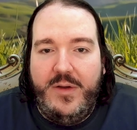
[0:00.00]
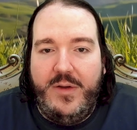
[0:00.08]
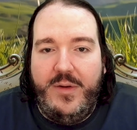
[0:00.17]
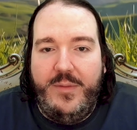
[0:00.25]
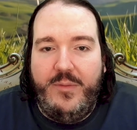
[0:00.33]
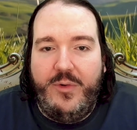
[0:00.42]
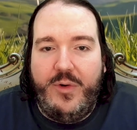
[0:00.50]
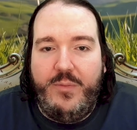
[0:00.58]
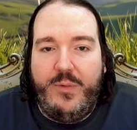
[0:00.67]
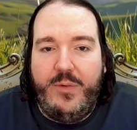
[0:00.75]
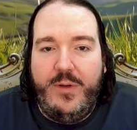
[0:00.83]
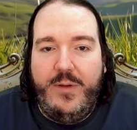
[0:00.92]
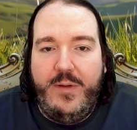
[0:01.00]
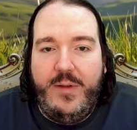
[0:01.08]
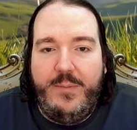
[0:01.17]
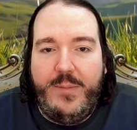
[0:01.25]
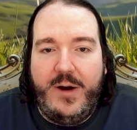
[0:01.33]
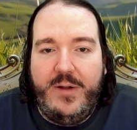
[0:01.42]
Hopefully
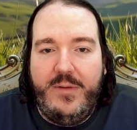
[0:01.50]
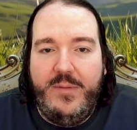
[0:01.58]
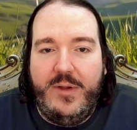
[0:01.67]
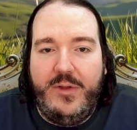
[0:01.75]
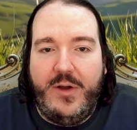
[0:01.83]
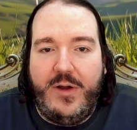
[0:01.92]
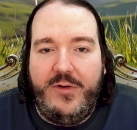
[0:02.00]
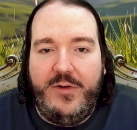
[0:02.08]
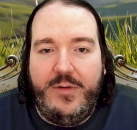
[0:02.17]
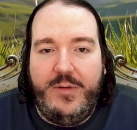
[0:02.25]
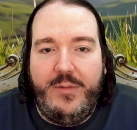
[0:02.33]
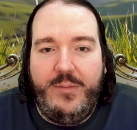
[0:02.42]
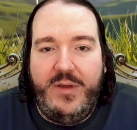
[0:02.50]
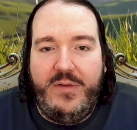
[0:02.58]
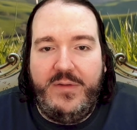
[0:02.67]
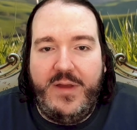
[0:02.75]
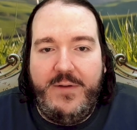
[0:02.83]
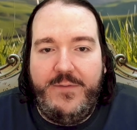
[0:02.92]
the party will dodge and be
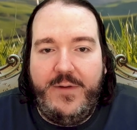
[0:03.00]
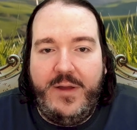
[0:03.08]
safe.